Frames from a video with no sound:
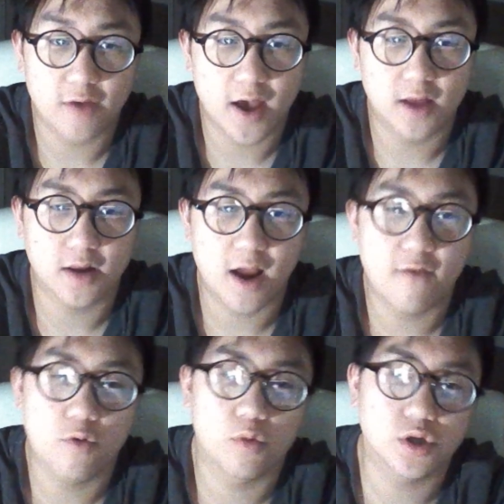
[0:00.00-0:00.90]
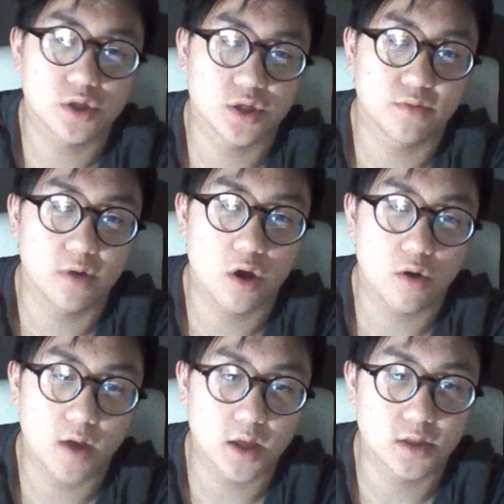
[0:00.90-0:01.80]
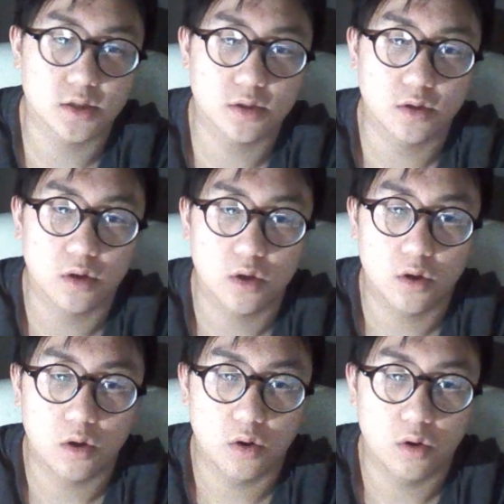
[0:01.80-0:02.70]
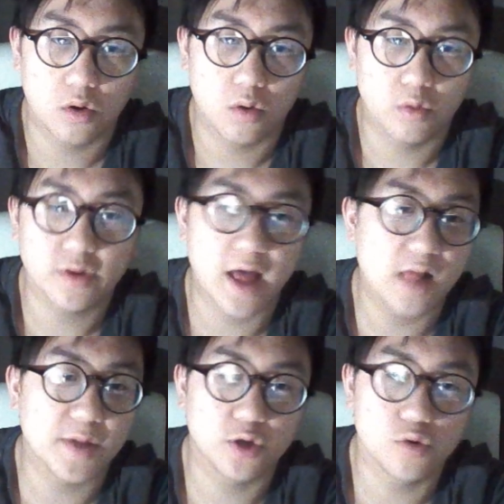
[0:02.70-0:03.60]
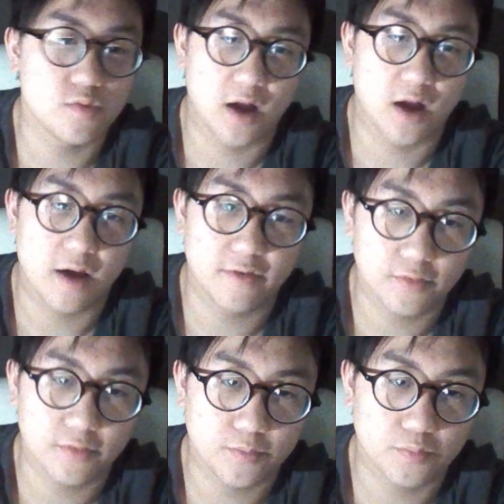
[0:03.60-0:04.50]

and everyone watching this video is what the hell am I doing in my life?